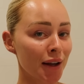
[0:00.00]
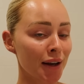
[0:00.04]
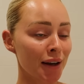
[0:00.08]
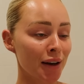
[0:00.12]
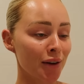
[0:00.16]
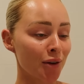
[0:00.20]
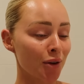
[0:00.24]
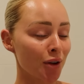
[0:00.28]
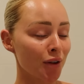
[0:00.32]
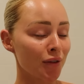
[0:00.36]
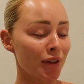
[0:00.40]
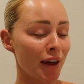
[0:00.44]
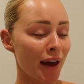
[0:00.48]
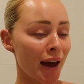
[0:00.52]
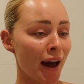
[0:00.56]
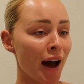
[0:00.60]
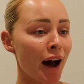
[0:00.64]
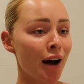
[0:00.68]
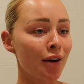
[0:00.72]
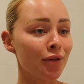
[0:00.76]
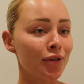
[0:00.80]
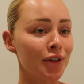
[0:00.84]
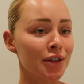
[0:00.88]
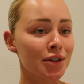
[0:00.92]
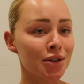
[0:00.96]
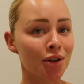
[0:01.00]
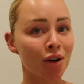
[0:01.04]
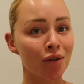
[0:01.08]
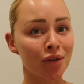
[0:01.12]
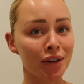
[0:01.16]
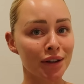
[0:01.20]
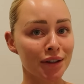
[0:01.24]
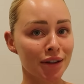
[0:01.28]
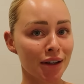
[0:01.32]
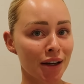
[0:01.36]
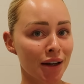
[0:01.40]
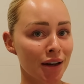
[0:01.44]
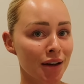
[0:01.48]
in all of their outfits, and
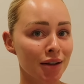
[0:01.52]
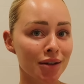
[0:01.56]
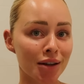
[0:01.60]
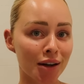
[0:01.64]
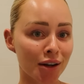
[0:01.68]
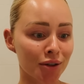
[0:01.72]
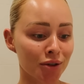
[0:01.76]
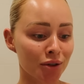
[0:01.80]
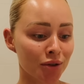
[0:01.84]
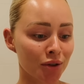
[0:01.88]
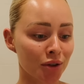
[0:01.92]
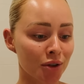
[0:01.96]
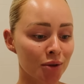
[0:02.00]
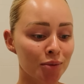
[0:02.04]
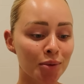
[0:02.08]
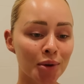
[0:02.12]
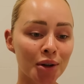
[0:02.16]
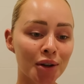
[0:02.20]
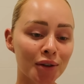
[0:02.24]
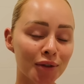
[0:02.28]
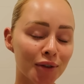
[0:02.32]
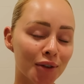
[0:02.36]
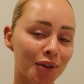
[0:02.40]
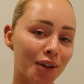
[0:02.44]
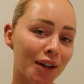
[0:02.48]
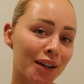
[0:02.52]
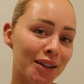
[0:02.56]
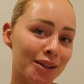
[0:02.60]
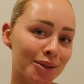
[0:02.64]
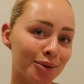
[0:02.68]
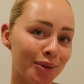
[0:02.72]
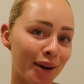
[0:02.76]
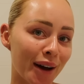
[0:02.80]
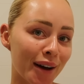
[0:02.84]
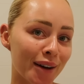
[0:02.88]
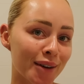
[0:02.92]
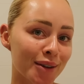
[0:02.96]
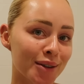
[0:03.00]
obviously Tasha looked beautiful as
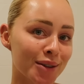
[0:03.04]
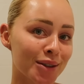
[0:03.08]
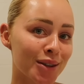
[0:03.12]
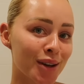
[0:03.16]
well.